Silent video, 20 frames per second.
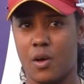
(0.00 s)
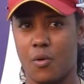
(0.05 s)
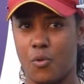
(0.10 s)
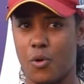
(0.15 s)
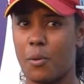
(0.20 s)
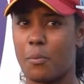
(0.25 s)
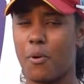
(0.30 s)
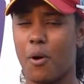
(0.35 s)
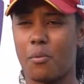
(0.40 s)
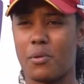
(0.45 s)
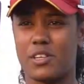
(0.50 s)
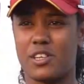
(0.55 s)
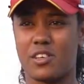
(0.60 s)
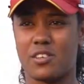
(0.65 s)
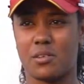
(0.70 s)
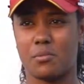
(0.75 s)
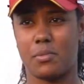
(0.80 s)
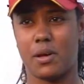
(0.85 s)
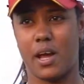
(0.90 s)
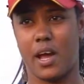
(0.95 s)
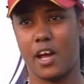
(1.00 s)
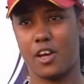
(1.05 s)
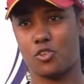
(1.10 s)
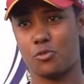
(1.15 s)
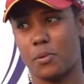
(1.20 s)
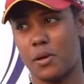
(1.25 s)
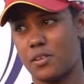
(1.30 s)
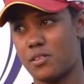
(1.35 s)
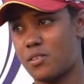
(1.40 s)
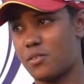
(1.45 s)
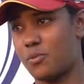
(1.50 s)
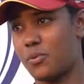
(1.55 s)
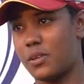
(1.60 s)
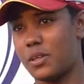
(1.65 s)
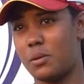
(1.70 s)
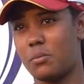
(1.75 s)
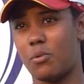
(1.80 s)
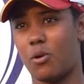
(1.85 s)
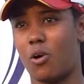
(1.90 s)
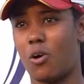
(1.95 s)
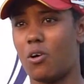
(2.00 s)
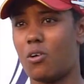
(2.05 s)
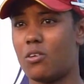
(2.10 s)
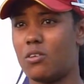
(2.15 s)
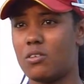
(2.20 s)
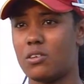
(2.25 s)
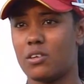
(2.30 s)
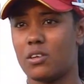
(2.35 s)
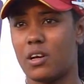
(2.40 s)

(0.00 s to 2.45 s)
We were probably just a bit expensive with the ball.